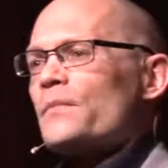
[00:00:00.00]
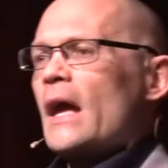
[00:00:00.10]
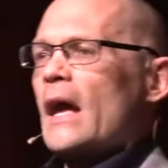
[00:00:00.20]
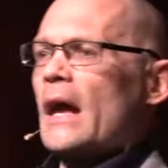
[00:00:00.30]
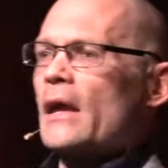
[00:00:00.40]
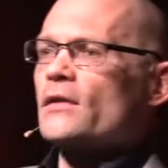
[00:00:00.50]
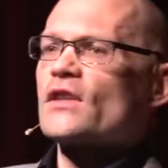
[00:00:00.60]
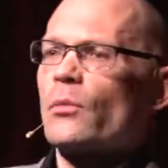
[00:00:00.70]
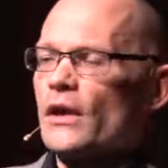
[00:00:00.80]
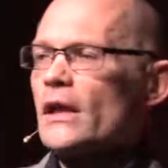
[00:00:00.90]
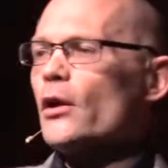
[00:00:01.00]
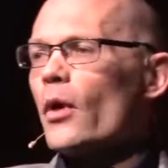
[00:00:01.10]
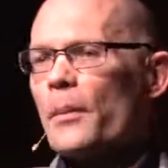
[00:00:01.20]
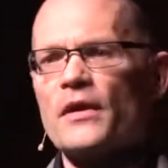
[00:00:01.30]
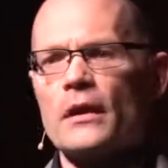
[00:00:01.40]
and someone
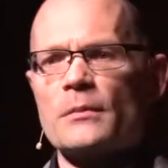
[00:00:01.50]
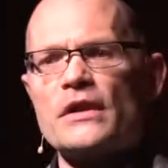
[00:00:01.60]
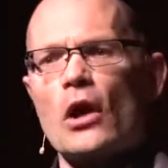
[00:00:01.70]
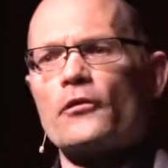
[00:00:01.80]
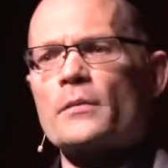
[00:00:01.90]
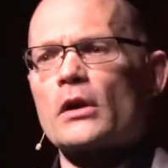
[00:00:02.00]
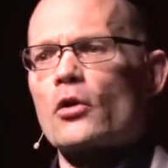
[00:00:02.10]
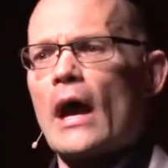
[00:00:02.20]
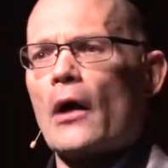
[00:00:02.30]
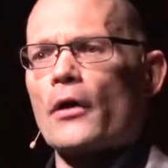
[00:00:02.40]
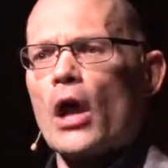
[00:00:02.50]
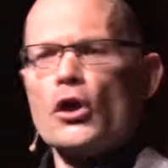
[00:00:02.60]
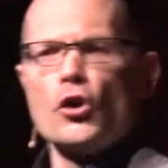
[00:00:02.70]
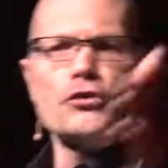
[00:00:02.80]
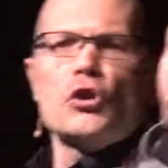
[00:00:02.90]
interrupted him and yelled from the crowd,
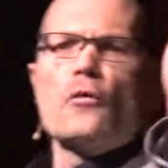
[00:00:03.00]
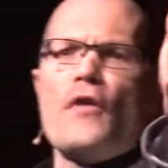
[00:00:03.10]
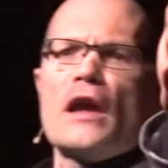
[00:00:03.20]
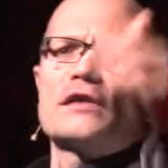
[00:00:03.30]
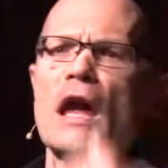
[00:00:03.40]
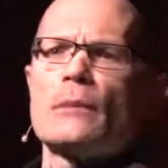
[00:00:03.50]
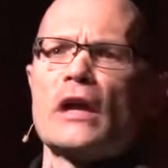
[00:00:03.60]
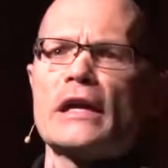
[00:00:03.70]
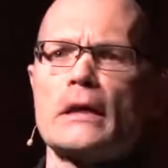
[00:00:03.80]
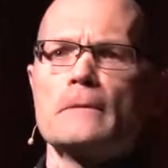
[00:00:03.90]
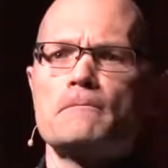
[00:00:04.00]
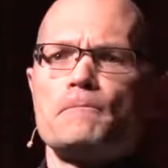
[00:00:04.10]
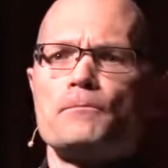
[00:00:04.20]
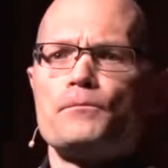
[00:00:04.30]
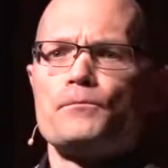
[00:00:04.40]
"You're two-faced Abe Lincoln!"
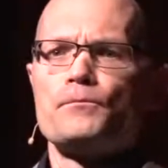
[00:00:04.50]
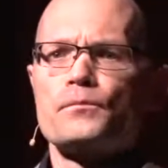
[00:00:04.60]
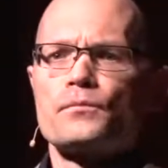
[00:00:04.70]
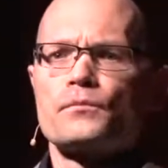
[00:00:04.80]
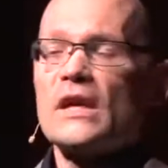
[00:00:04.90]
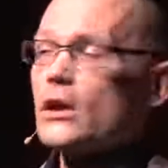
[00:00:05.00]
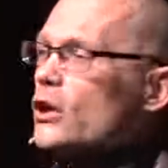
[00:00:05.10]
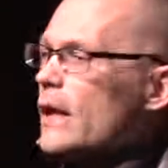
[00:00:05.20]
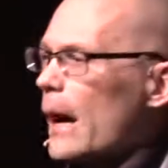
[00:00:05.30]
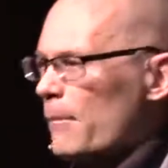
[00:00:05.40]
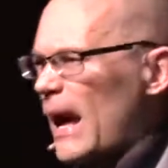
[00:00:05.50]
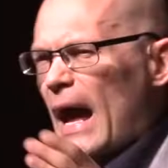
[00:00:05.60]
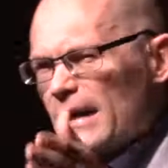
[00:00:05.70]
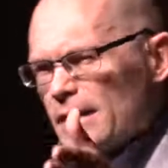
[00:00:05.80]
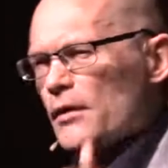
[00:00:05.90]
He could have got
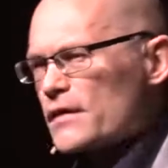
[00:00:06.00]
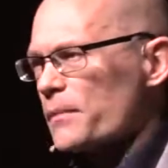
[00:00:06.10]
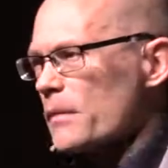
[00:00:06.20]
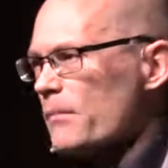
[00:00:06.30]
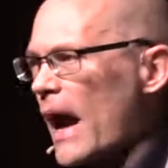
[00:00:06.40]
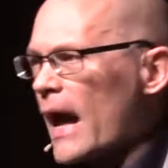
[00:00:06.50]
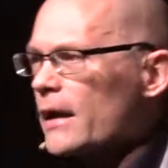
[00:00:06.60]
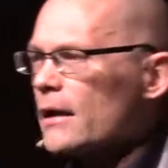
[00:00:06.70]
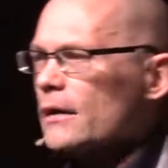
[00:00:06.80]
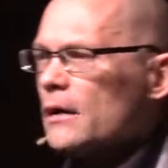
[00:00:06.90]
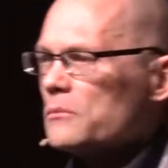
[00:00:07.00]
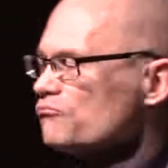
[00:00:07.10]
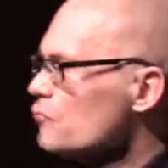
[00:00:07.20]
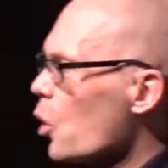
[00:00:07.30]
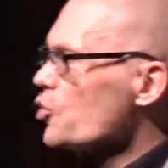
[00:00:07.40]
mad and yelled something back,
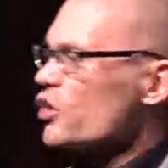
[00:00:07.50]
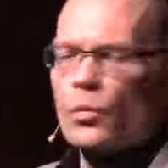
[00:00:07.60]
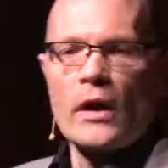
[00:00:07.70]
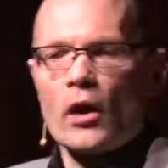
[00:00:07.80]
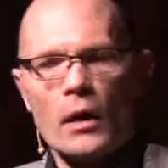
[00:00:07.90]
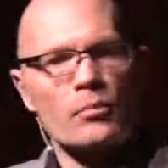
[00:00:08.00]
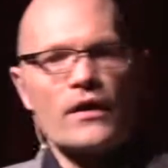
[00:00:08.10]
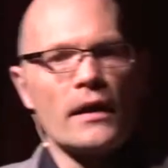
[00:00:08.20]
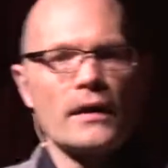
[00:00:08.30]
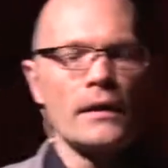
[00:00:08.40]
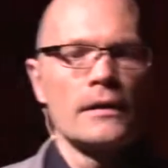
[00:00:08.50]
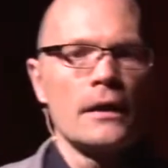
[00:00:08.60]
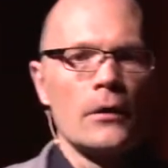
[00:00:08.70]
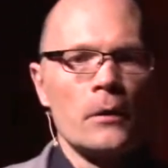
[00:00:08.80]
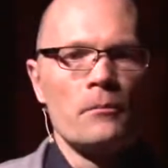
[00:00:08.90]
or just went on, pretend he didn't
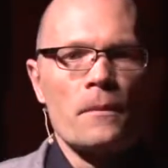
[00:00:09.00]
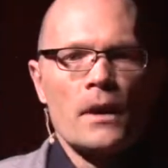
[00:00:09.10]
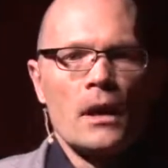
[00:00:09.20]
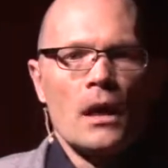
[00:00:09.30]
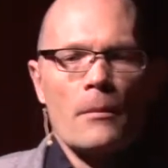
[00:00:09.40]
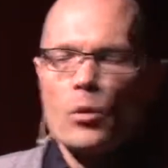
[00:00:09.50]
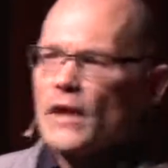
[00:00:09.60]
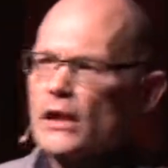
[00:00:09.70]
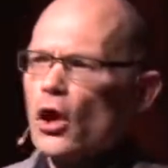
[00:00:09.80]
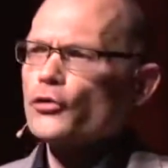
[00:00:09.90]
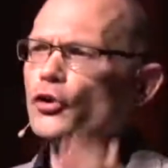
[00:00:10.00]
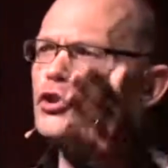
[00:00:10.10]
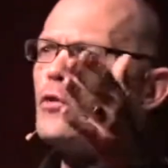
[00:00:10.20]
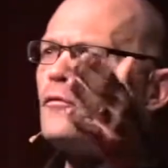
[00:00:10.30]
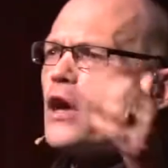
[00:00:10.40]
hear him. But when they yelled, "You're
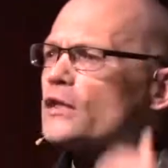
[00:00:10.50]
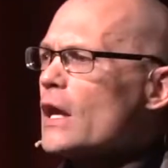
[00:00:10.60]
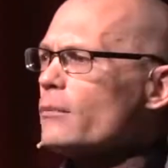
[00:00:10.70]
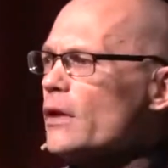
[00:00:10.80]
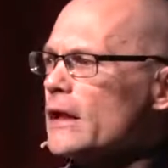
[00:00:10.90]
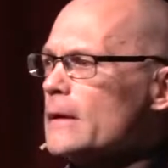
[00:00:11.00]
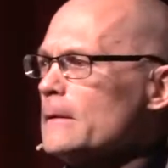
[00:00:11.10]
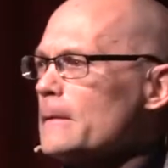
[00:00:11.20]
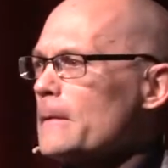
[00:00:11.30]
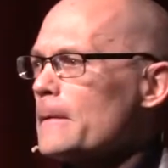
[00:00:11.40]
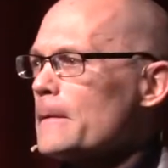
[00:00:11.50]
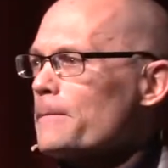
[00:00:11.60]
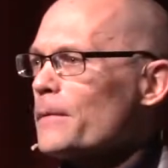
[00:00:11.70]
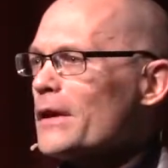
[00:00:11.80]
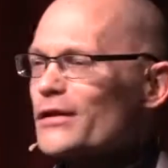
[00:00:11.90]
two-faced Abe Lincoln,"
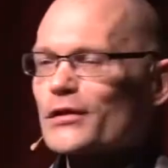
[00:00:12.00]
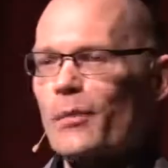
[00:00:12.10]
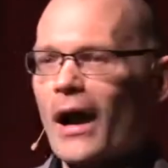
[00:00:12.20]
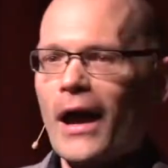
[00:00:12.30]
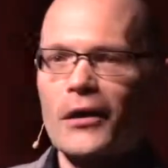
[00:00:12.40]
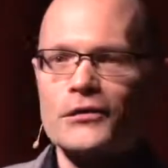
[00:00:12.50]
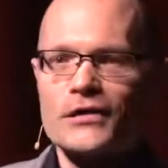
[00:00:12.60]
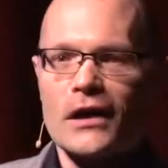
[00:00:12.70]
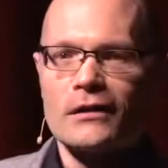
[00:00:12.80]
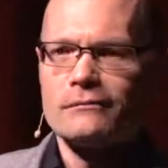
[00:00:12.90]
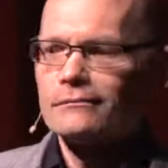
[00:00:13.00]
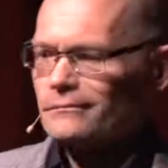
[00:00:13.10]
he just smiled and said,